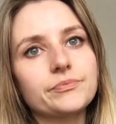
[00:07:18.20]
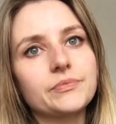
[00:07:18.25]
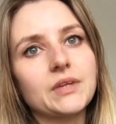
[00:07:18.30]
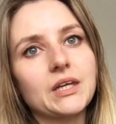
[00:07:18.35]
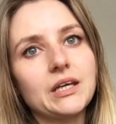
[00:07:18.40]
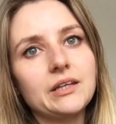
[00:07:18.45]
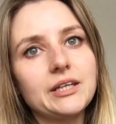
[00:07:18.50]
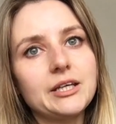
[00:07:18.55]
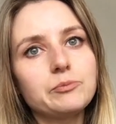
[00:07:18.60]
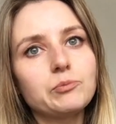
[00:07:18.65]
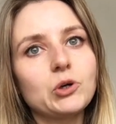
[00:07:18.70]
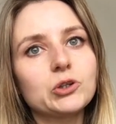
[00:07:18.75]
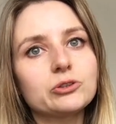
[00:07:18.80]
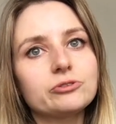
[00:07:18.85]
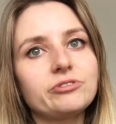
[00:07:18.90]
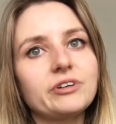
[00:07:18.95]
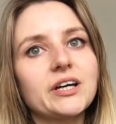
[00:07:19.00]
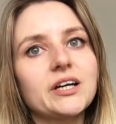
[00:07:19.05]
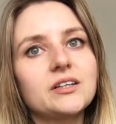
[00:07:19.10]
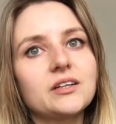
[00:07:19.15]
and then
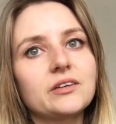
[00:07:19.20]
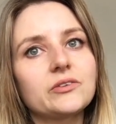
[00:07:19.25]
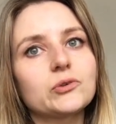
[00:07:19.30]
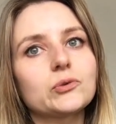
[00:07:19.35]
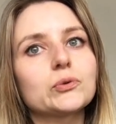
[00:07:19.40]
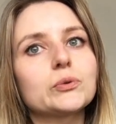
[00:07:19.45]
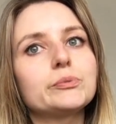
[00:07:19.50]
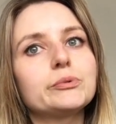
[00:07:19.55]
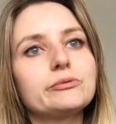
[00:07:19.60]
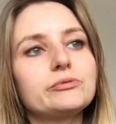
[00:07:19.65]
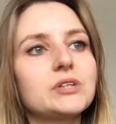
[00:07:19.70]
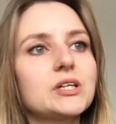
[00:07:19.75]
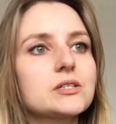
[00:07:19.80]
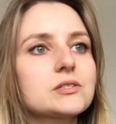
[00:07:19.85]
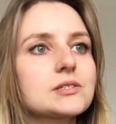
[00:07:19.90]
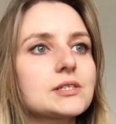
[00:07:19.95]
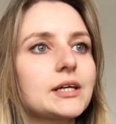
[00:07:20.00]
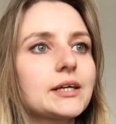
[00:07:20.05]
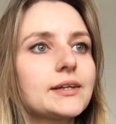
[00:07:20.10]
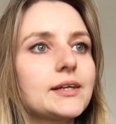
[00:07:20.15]
modify another group of
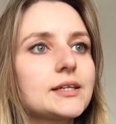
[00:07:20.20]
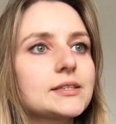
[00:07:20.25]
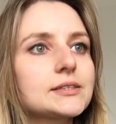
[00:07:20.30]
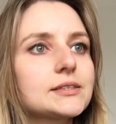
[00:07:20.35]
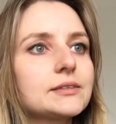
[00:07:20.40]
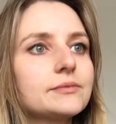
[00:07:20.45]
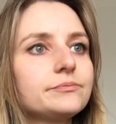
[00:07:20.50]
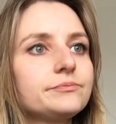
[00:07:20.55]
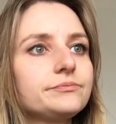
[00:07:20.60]
notes like this.